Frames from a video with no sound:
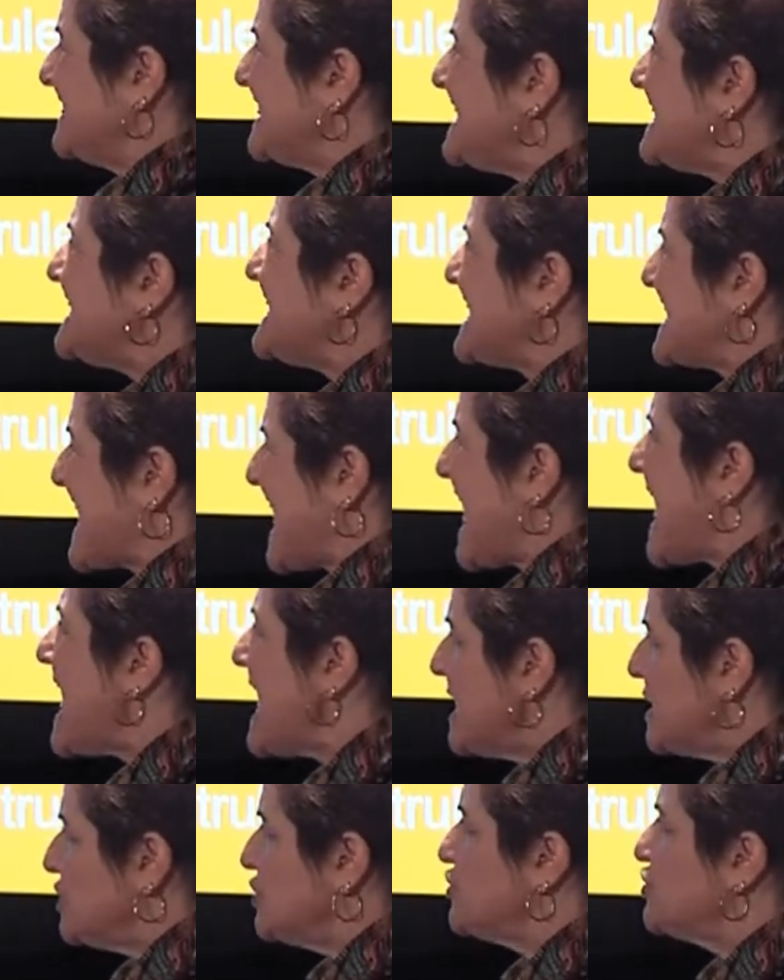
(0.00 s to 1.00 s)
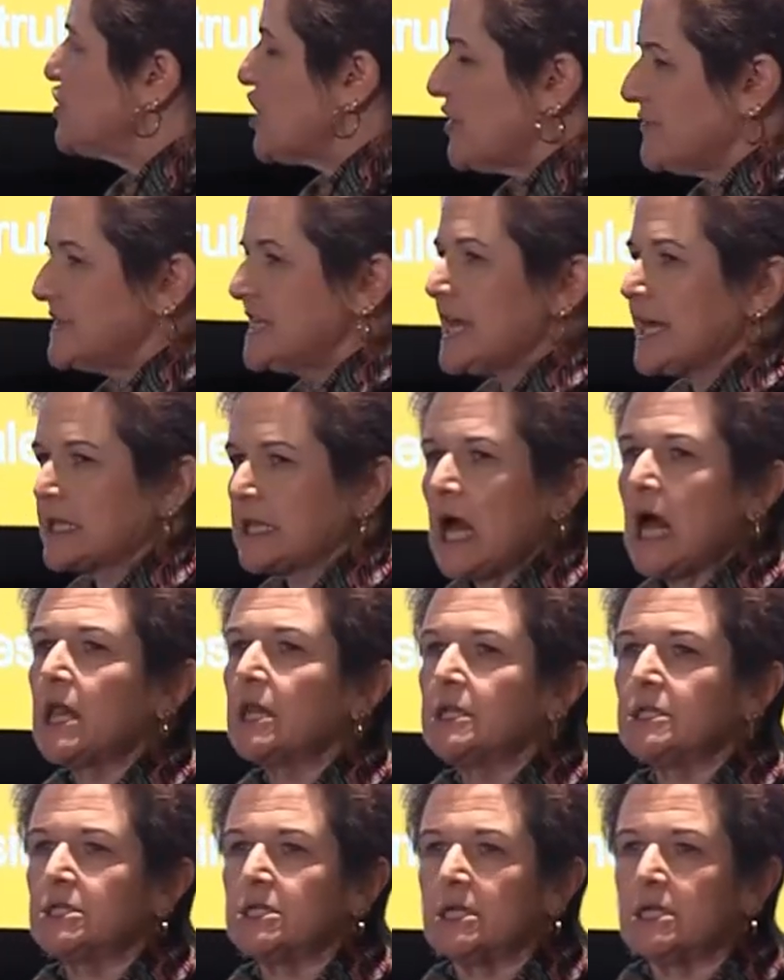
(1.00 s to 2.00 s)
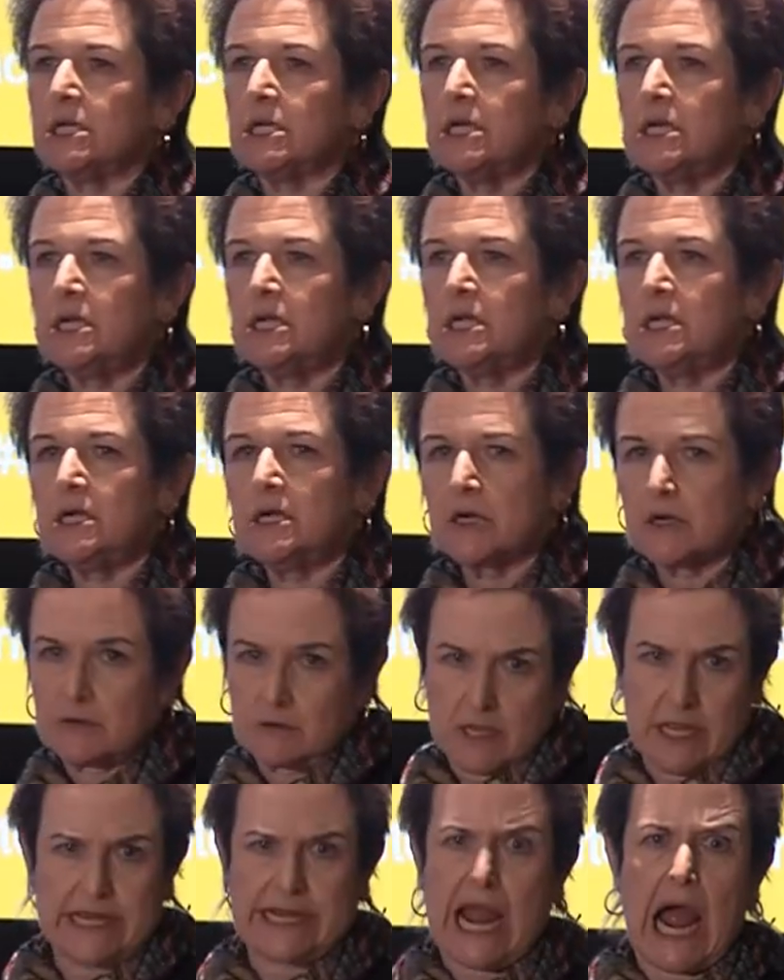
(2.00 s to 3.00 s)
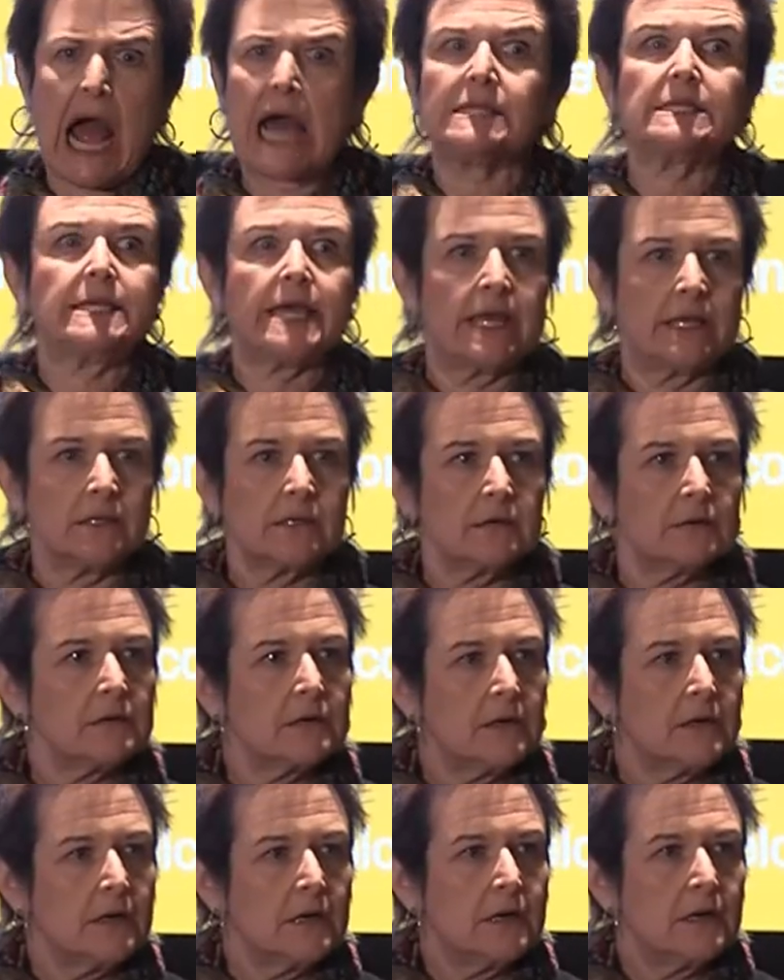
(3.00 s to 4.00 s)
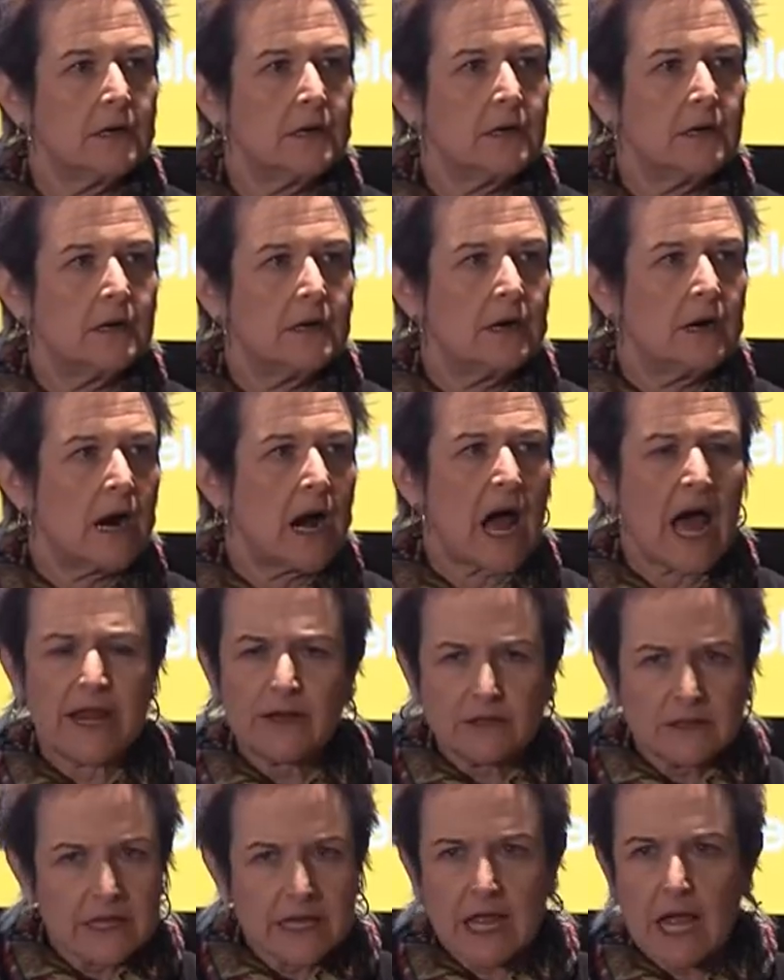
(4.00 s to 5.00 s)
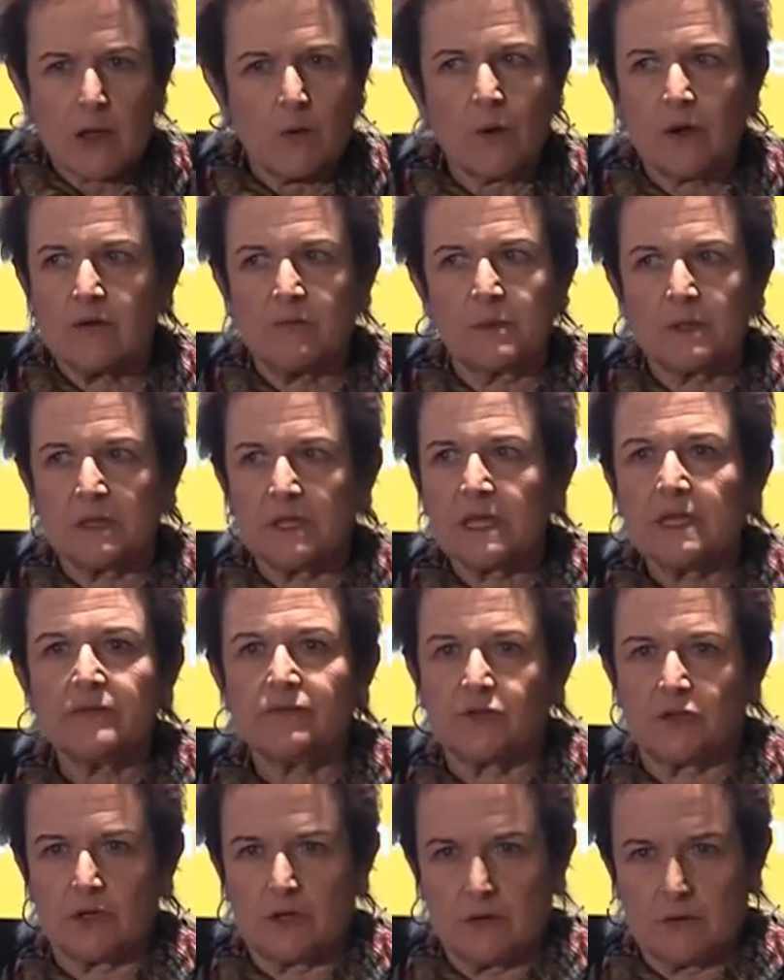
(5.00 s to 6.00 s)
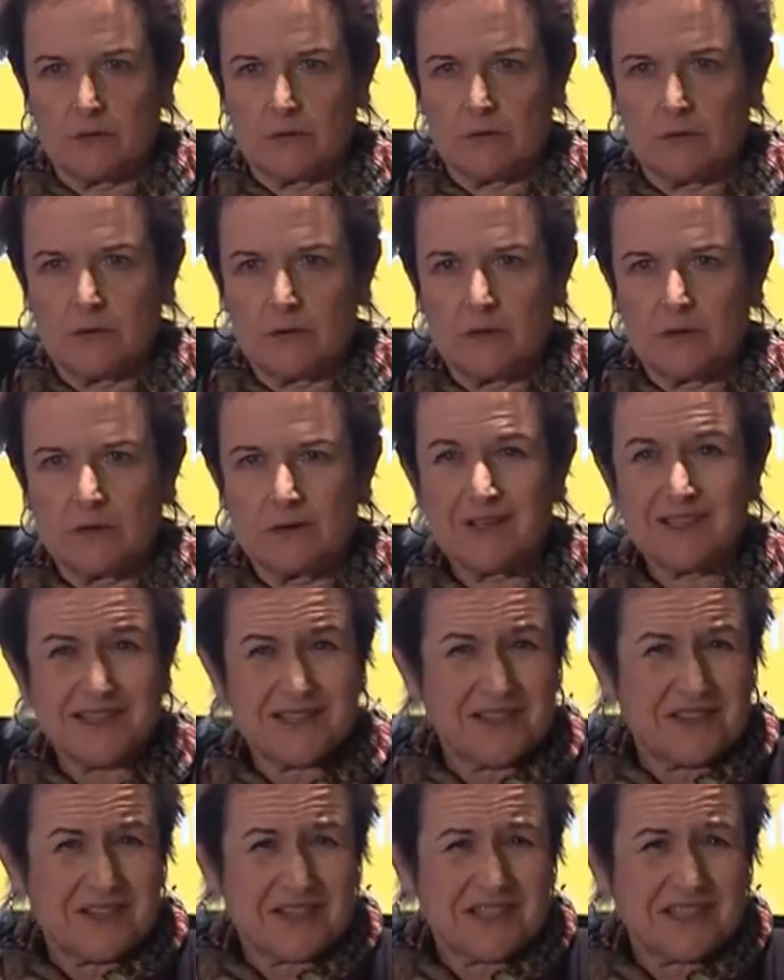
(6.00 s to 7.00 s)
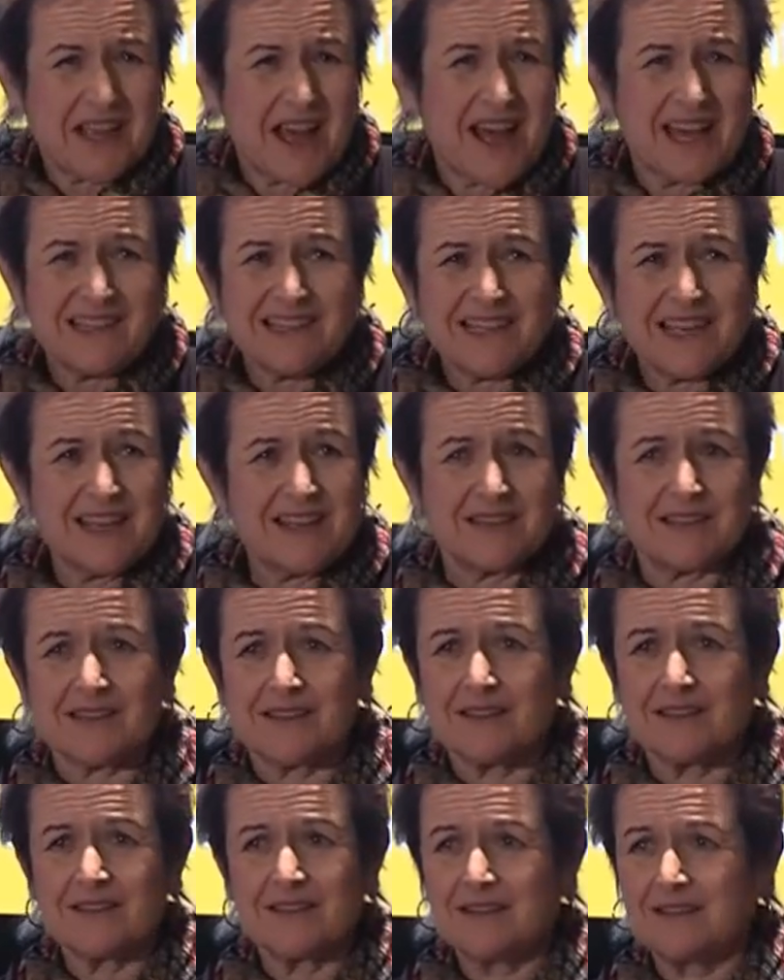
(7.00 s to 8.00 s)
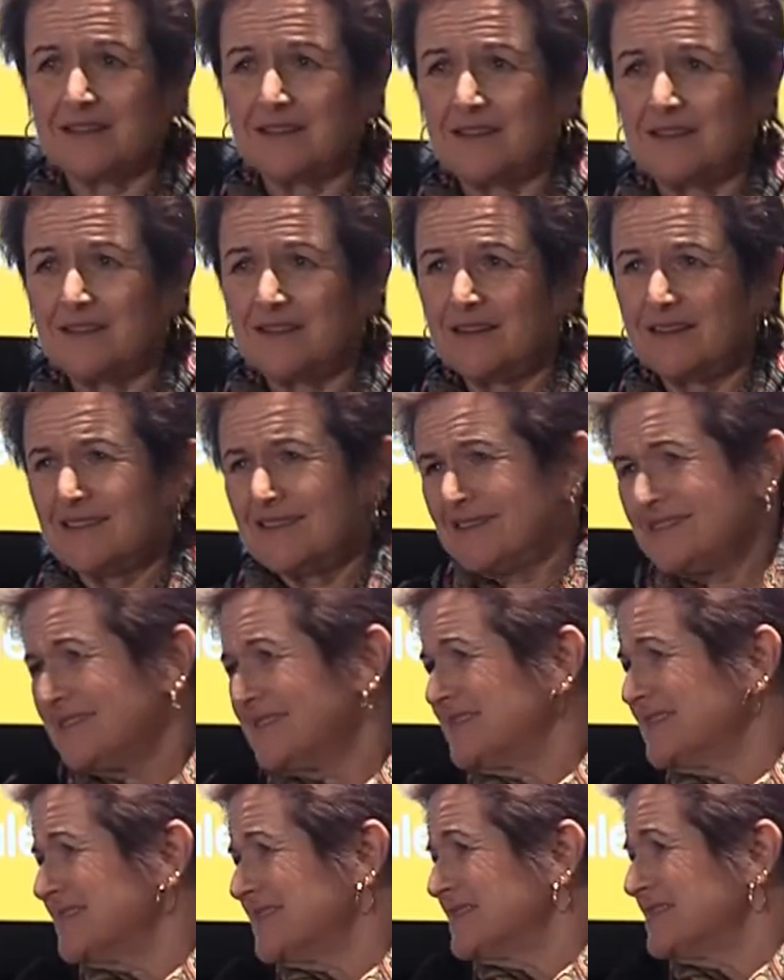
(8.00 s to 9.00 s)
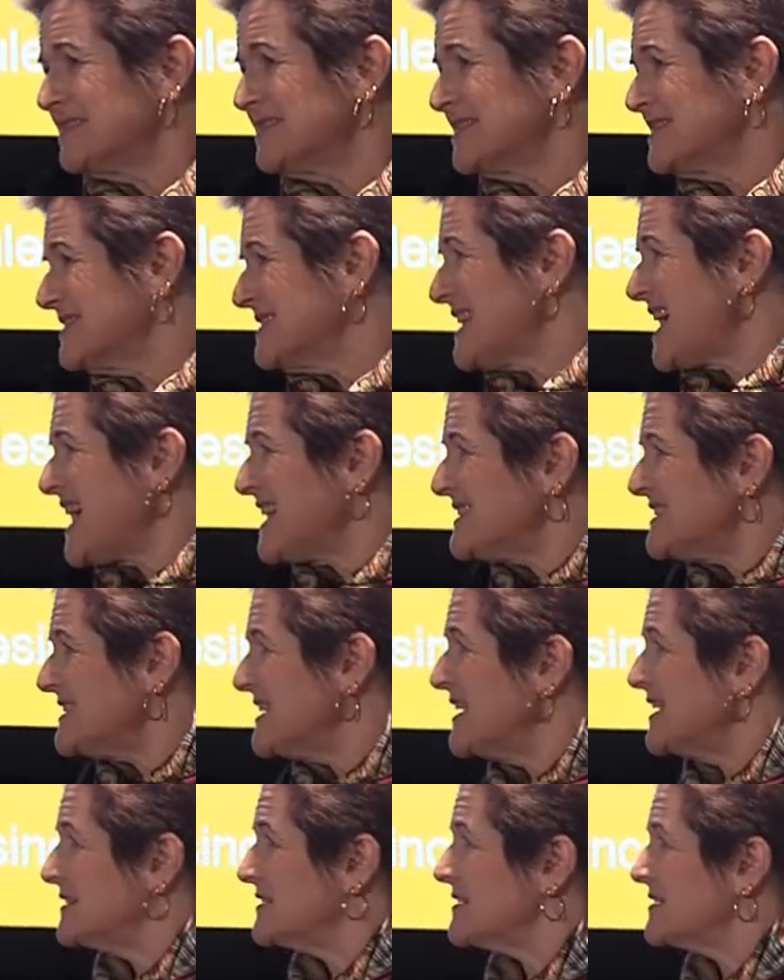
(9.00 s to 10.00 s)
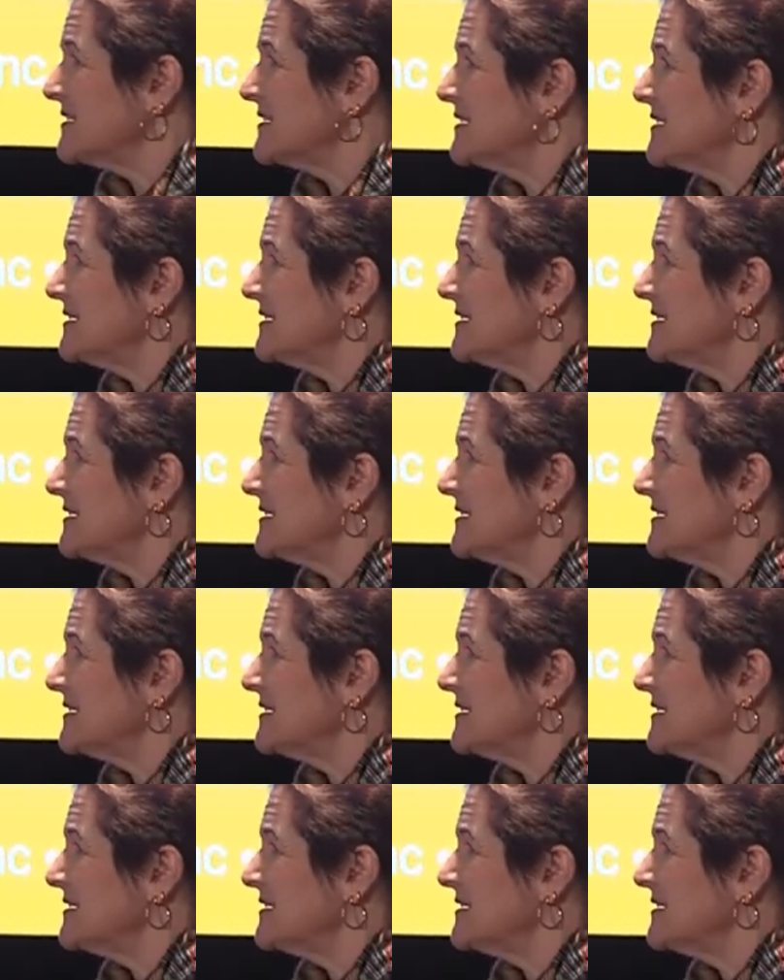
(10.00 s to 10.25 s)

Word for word: leading edge of technology in content, I don't think I would have believed you, because it's just content. It's content.